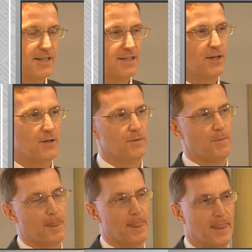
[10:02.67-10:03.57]
So
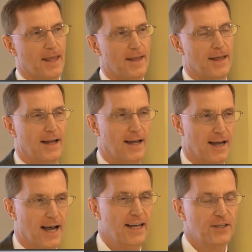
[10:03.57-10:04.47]

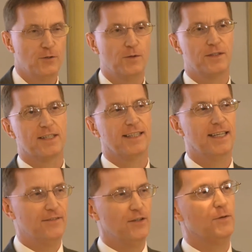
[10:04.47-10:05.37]
I don't want to
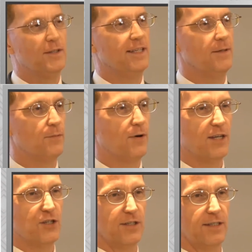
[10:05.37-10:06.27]
leave you with the
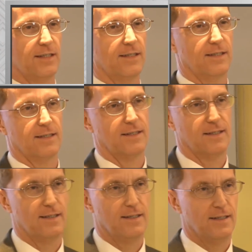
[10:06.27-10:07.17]
impression
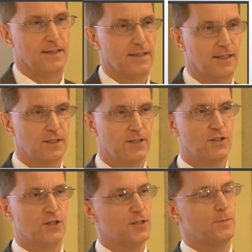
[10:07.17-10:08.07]
that
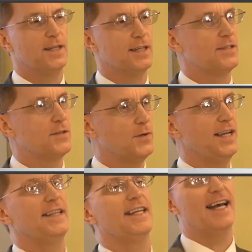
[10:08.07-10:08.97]
just because of the
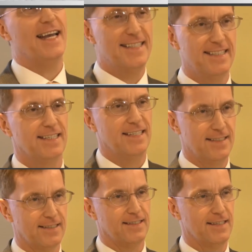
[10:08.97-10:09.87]
way that I did
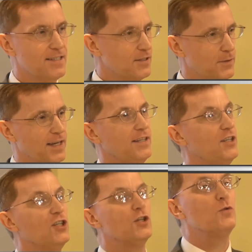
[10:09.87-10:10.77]
it is the way
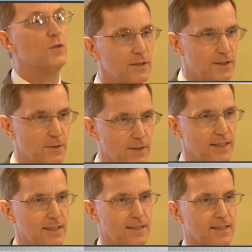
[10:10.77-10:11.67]
that you will do
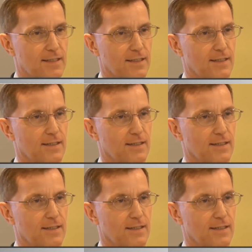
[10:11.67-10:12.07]
it.